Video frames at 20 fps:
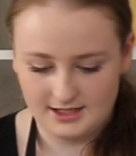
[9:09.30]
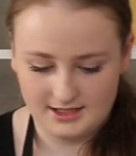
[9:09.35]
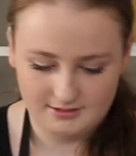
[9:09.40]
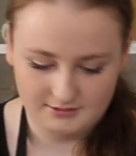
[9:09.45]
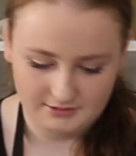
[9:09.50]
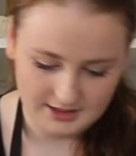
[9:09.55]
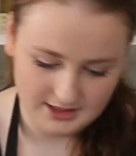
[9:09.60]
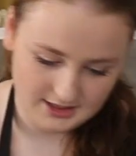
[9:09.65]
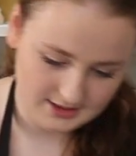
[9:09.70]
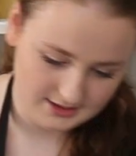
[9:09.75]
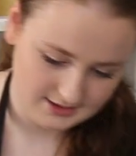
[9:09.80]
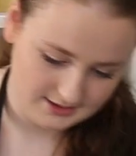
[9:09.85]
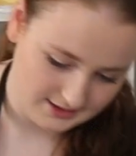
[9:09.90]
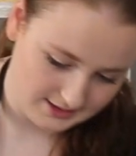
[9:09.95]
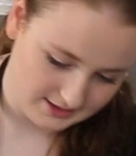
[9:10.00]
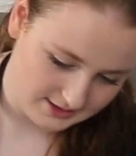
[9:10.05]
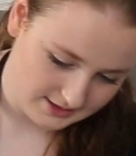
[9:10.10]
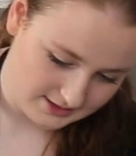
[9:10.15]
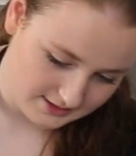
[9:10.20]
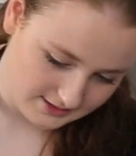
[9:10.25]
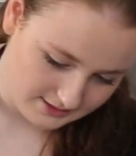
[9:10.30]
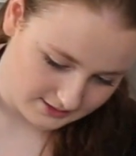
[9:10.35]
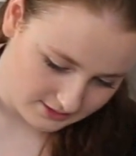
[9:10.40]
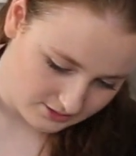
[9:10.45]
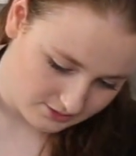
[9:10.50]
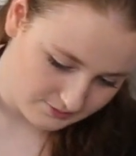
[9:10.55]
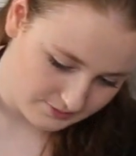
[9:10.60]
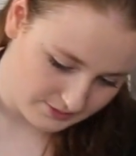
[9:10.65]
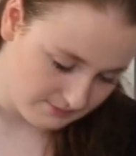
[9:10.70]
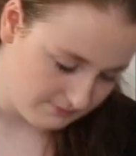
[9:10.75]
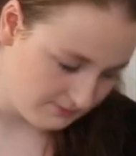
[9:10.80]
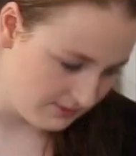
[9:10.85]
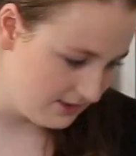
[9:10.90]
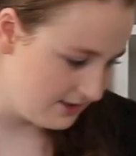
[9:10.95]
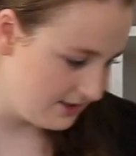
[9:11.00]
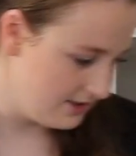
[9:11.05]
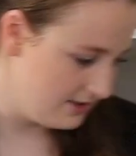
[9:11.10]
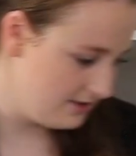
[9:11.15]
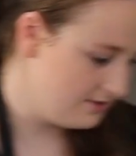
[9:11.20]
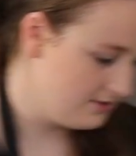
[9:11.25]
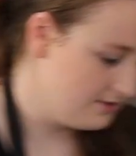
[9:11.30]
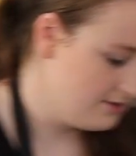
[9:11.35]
here where you can see there's a little bit missing,